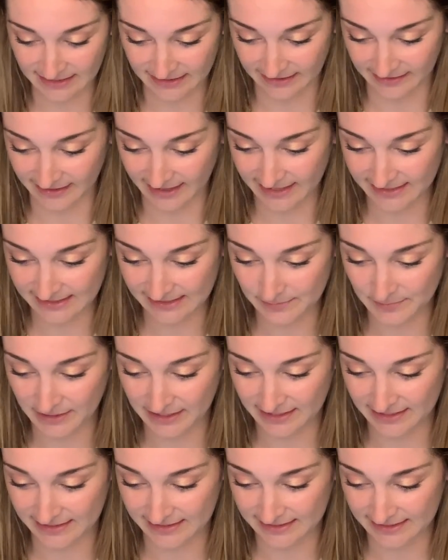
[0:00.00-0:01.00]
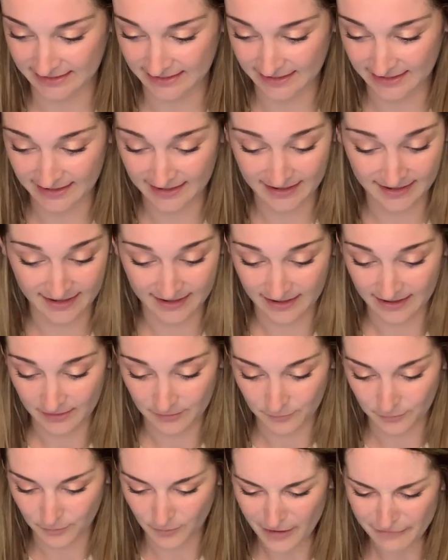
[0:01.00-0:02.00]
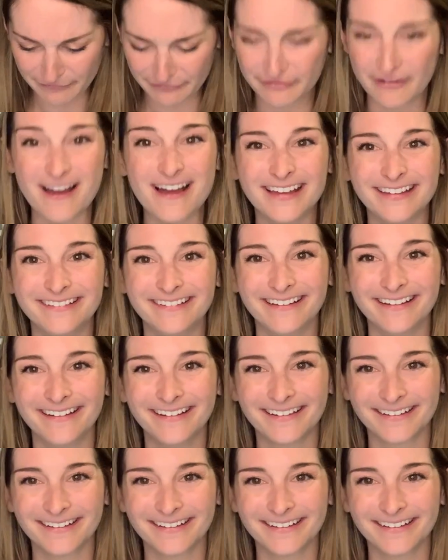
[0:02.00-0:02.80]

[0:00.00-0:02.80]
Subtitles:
the list because what fun!